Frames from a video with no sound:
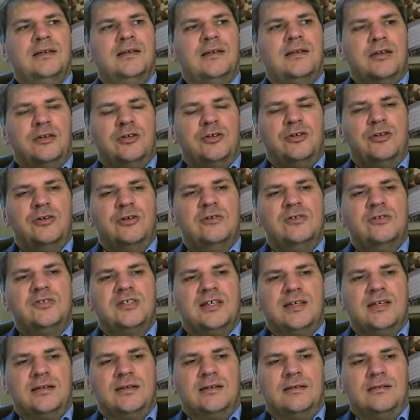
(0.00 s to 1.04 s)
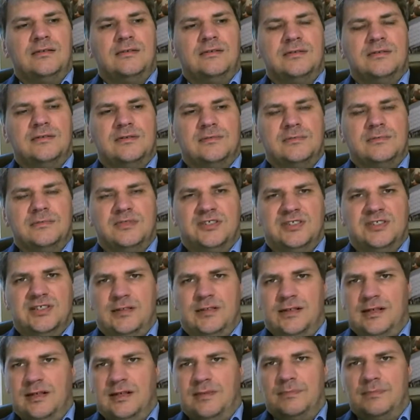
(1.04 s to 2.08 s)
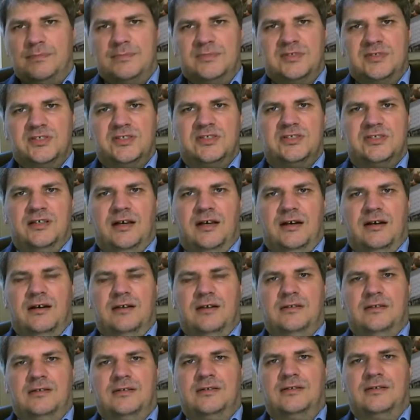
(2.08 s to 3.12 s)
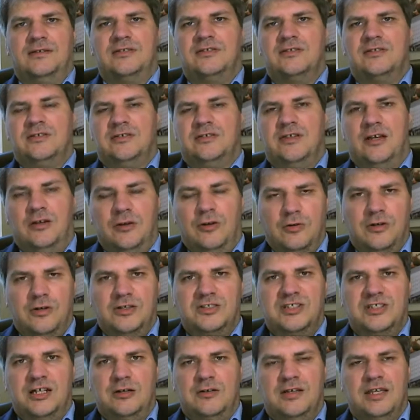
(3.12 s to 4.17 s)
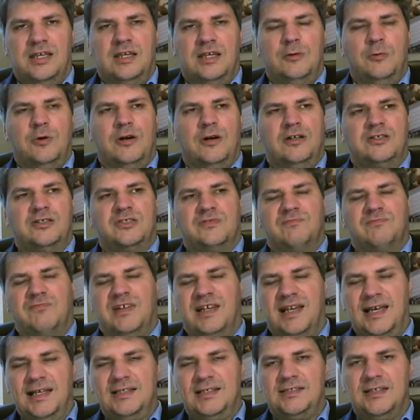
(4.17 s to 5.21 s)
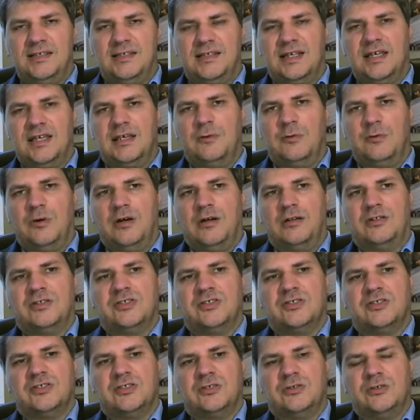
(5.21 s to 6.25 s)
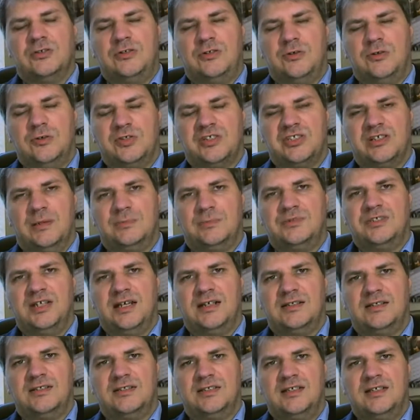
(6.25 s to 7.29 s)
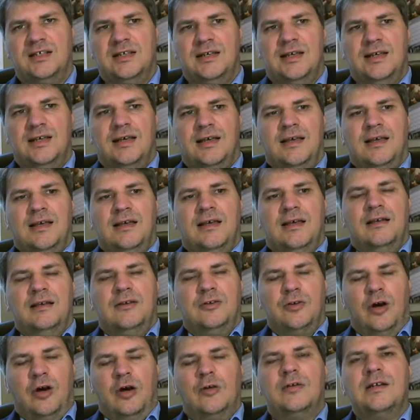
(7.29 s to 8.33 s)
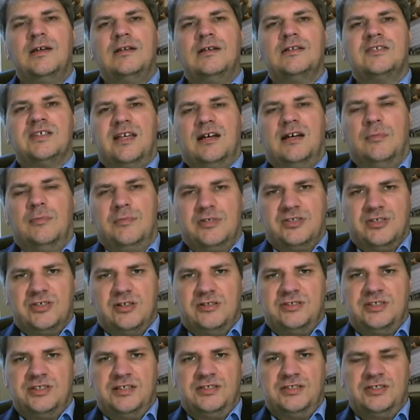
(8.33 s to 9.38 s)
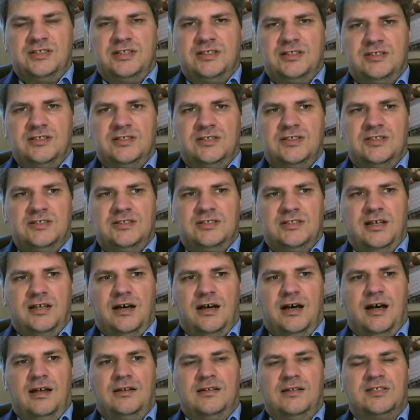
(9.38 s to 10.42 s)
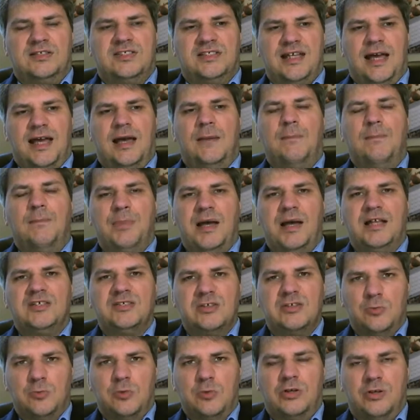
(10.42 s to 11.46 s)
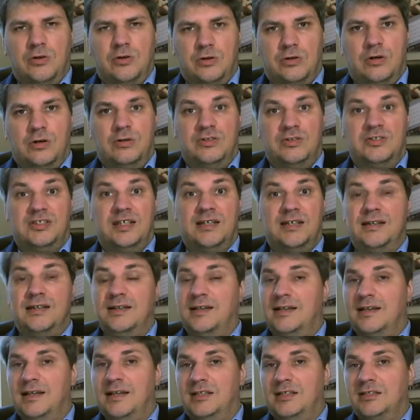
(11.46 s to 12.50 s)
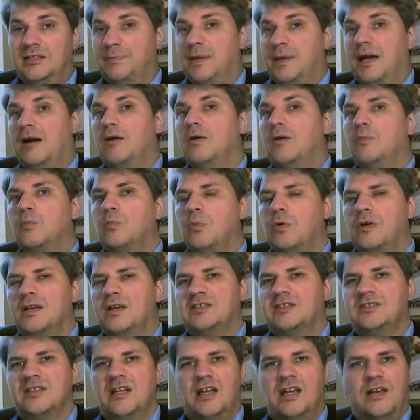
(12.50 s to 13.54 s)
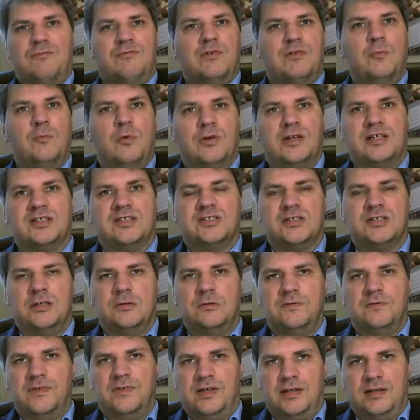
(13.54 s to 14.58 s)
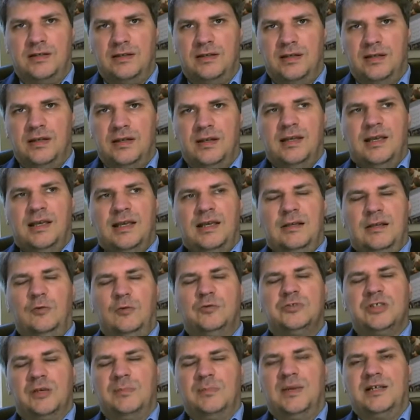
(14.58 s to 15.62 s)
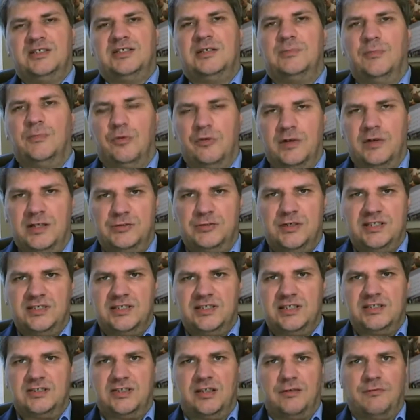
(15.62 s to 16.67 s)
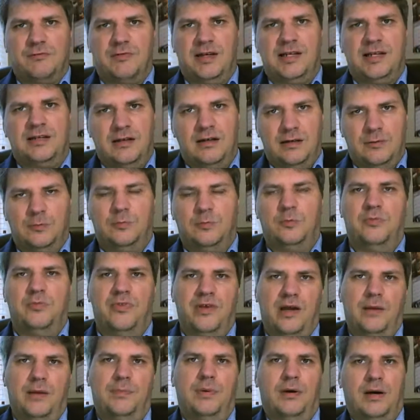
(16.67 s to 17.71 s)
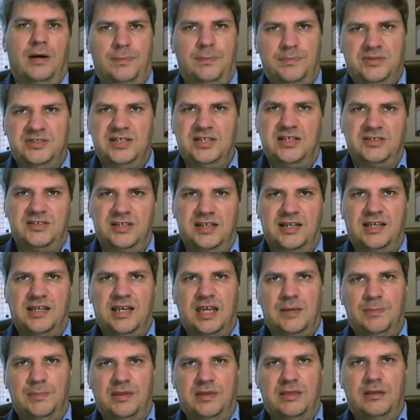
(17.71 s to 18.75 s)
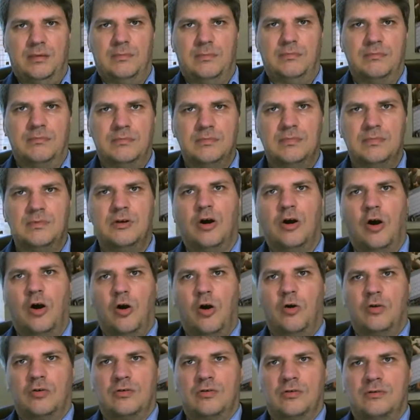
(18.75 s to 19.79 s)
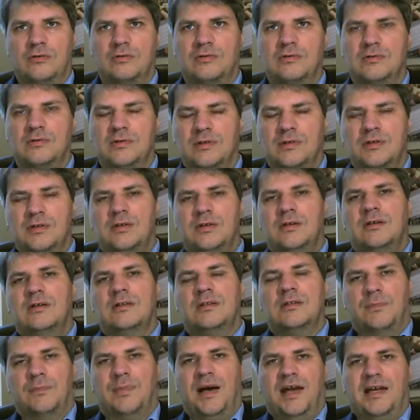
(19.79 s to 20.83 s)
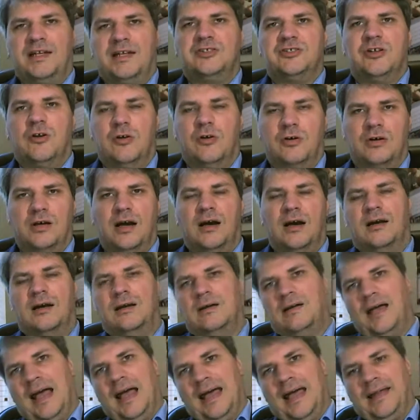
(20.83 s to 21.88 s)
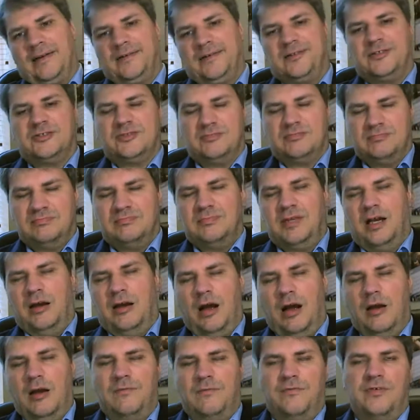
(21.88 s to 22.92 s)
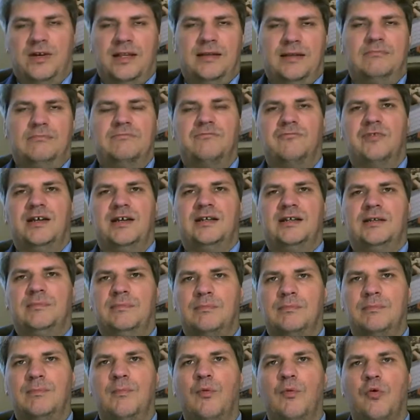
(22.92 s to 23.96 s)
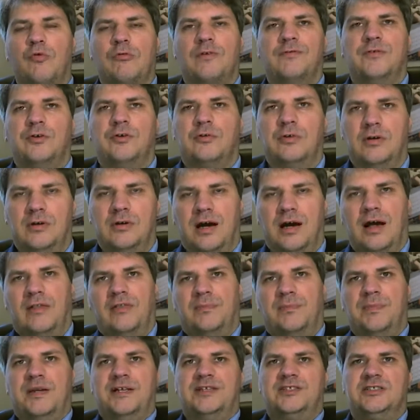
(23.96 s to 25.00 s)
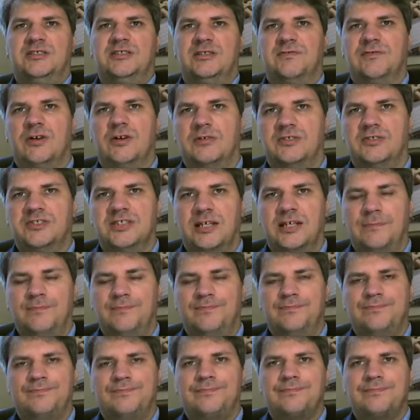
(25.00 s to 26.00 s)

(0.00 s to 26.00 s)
Using synonyms and longer tail keywords and related keywords to your subject, not only does it help the search engines understand better what your content is about, what it's delivering, what it's solving, it also makes it more interesting to the reader, thereby potentially keeping them on the page longer and hopefully reading more of your other pieces of content.